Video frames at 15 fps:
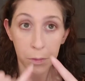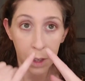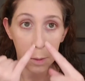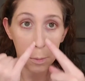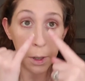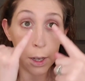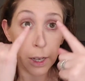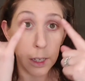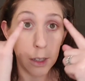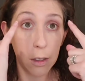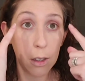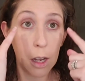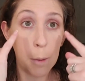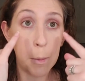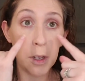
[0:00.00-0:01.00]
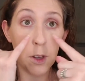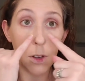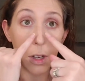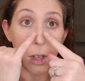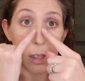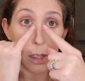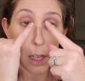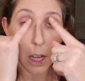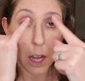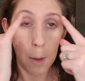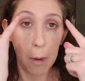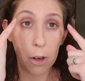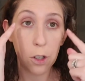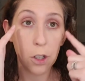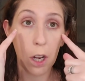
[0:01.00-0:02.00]
But I mean, you can see how
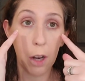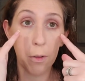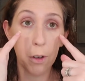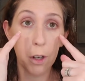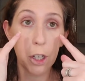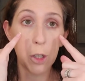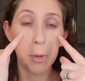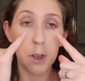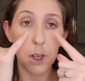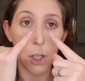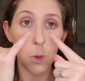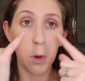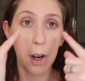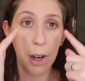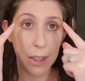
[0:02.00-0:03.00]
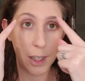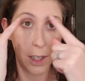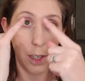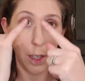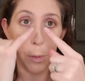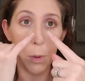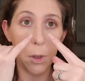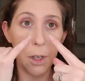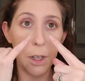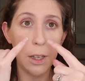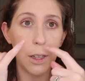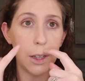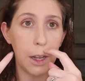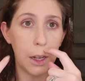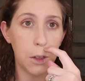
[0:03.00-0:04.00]
much coverage, because where I didn't put it,
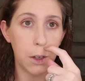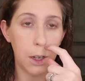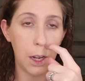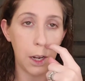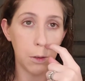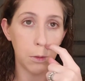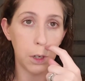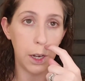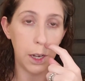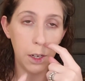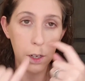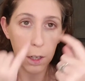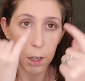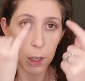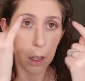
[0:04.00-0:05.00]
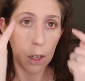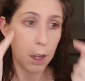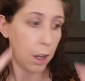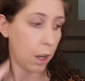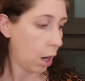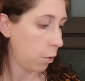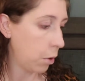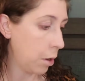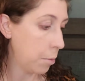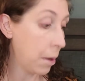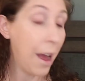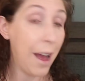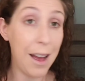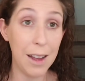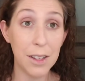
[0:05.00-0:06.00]
like, look how red around my
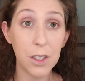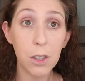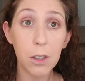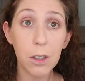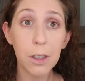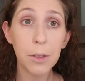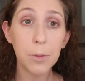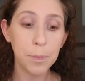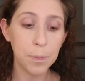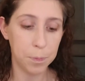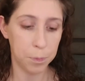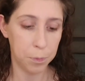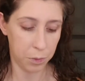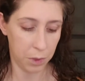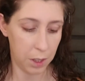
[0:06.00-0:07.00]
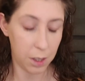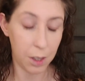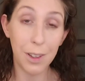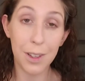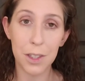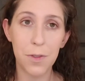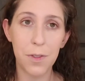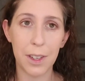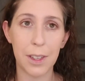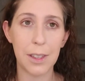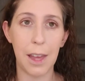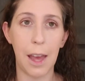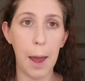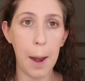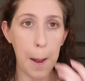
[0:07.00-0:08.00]
eyes are. So let's fix
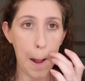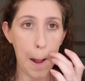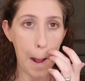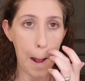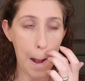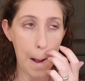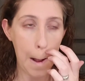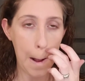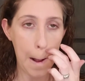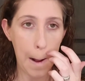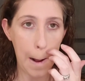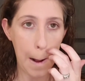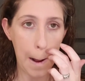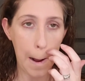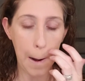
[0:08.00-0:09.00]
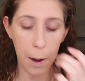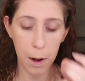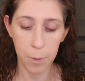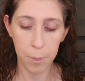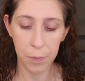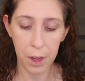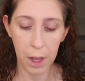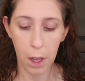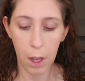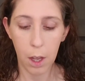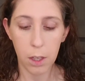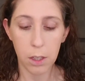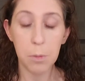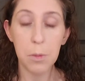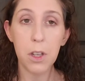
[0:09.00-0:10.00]
that. Oh, I got hair.
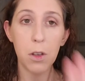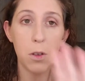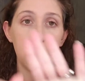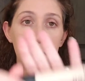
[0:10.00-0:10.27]
So I'm going to use